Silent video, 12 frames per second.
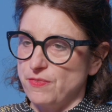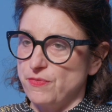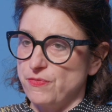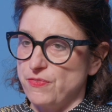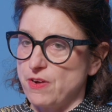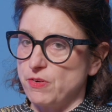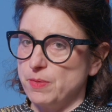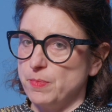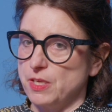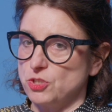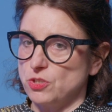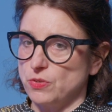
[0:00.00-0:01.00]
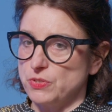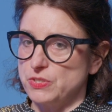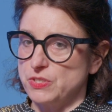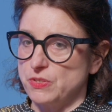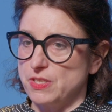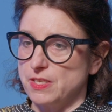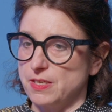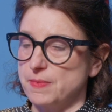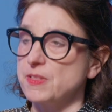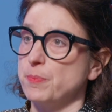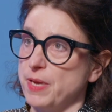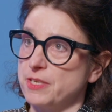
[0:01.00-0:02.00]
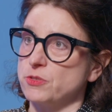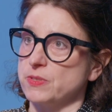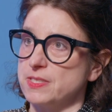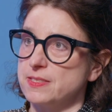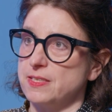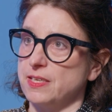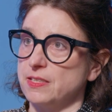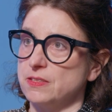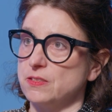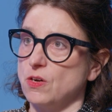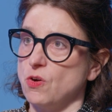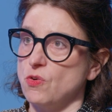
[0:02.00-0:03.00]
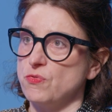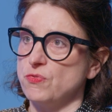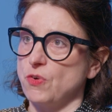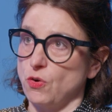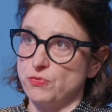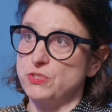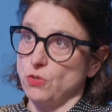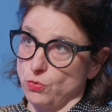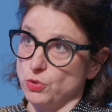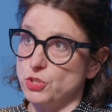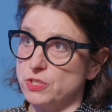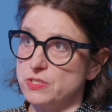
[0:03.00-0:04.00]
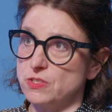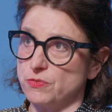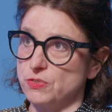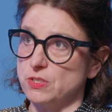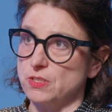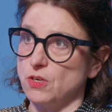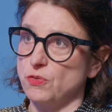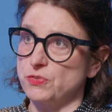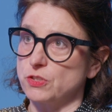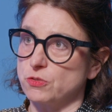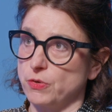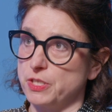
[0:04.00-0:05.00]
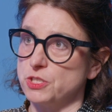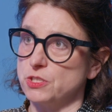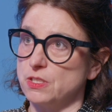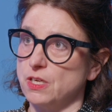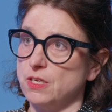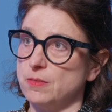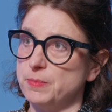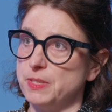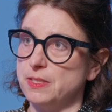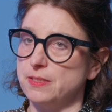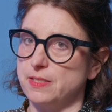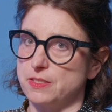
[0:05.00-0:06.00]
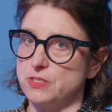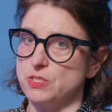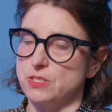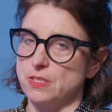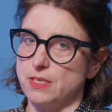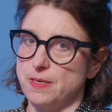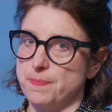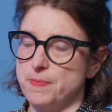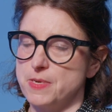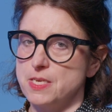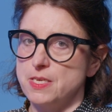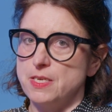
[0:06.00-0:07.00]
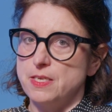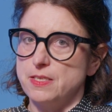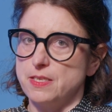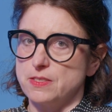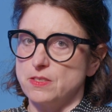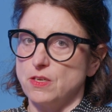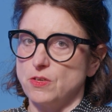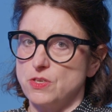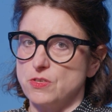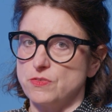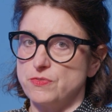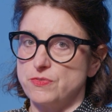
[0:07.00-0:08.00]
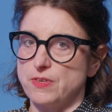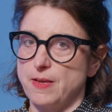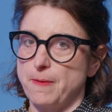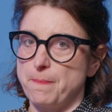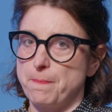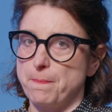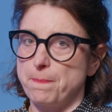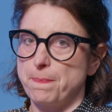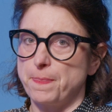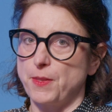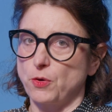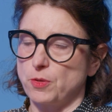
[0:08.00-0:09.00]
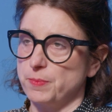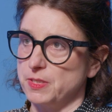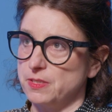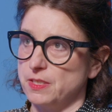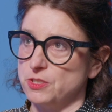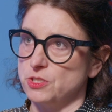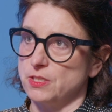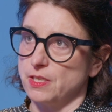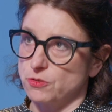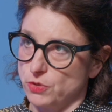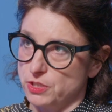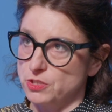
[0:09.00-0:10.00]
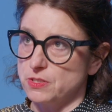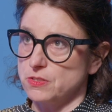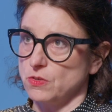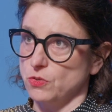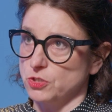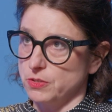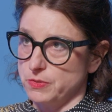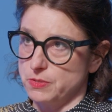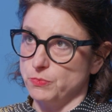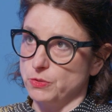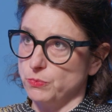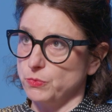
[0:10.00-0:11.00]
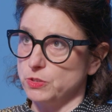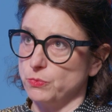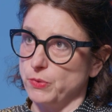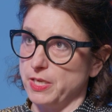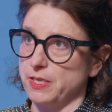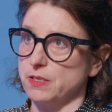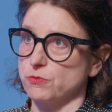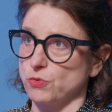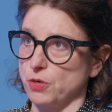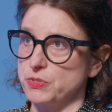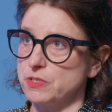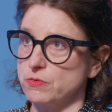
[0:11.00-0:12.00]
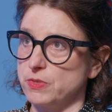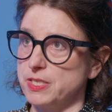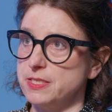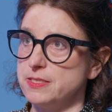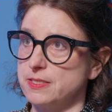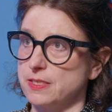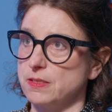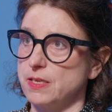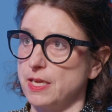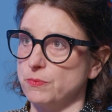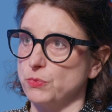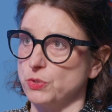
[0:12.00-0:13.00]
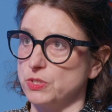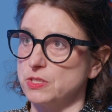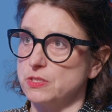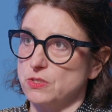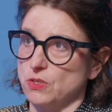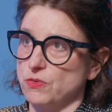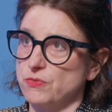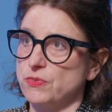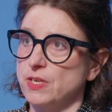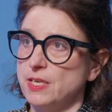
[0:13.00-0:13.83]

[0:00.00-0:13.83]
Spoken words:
very much also the patron saint of soldiers of the Croatian army. There's a lot of documentation that Croatian soldiers would wear rosaries and would sort of